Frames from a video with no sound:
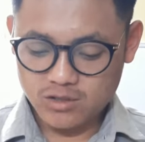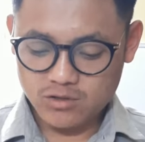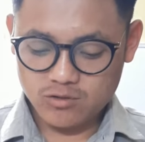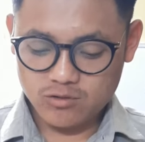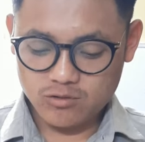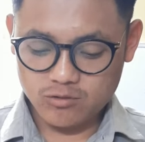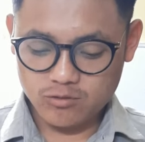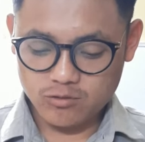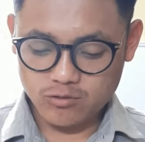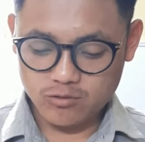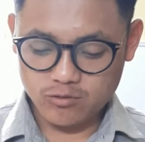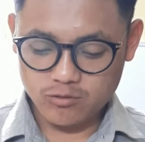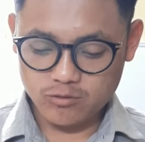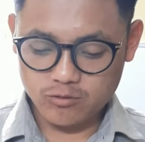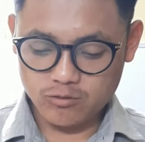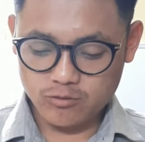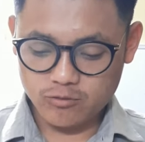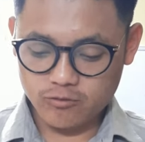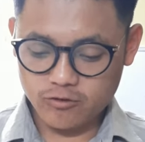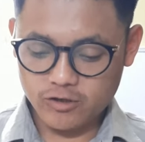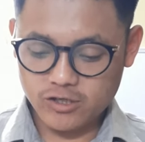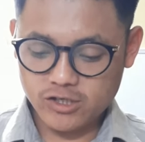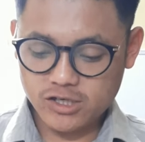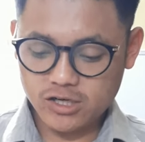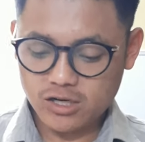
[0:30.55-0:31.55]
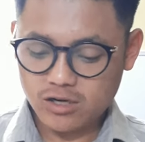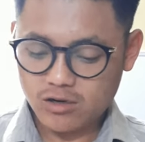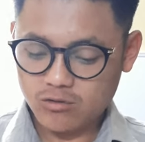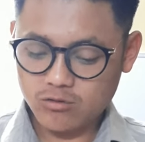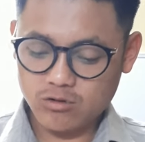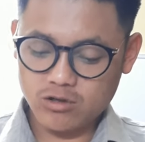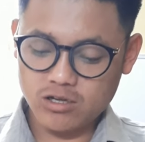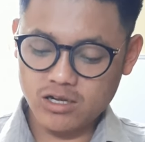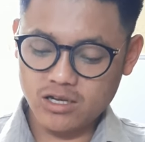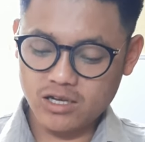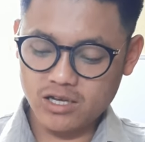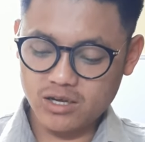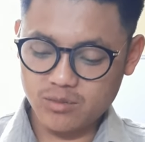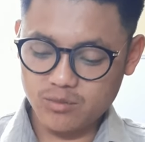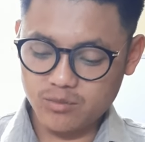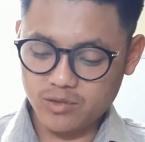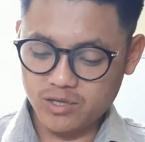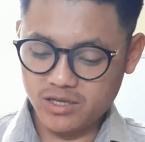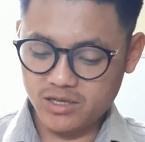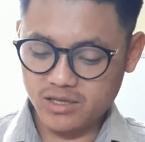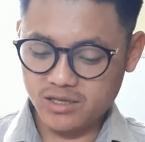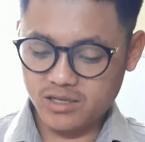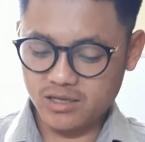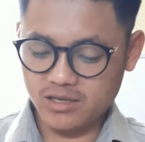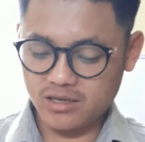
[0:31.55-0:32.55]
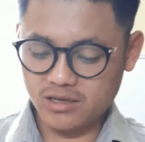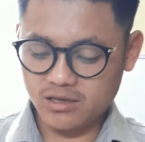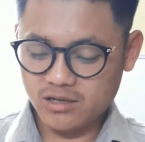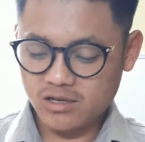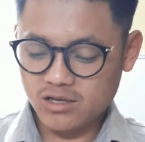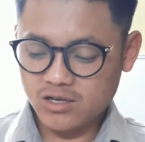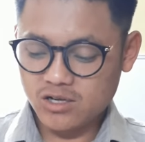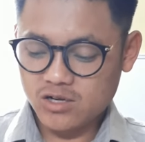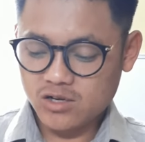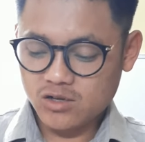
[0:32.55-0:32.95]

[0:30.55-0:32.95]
to reach out the humanity,